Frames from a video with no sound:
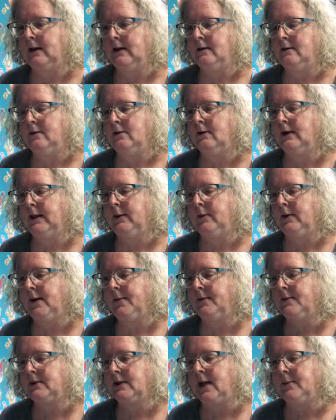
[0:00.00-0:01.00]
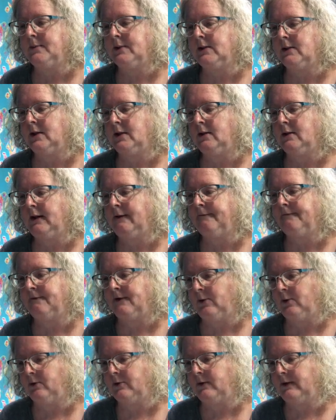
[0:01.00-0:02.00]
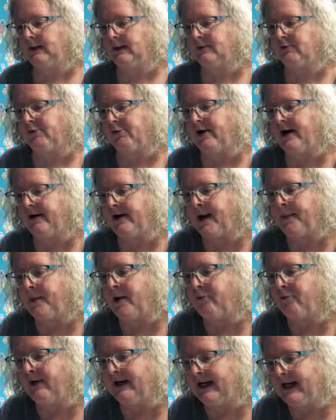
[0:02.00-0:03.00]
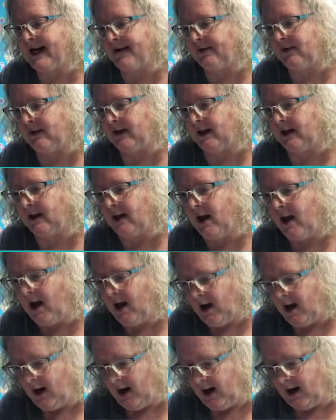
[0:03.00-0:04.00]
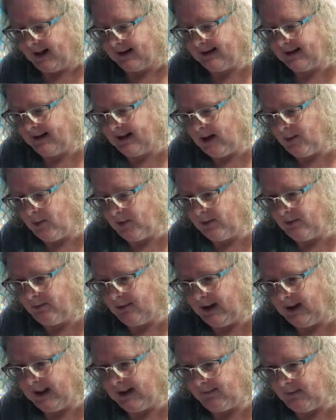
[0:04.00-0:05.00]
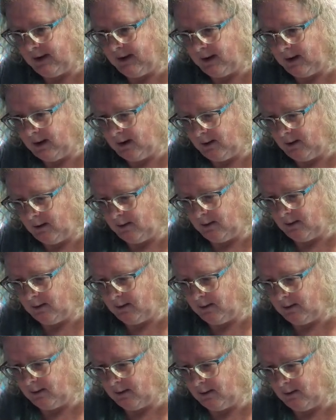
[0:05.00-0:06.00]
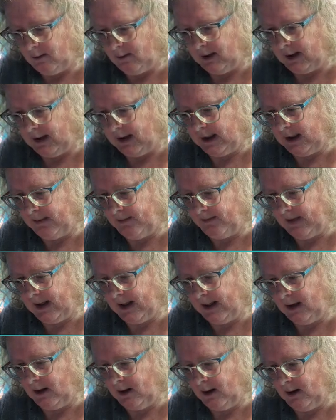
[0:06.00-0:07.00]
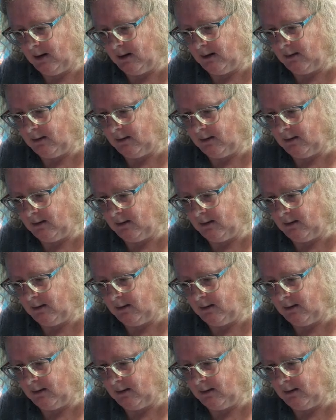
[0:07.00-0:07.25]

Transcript: Okay, I'm just gonna like find all the things, right? I'm not reading everything. I said I wouldn't read everything. Oh, can I get it back in there?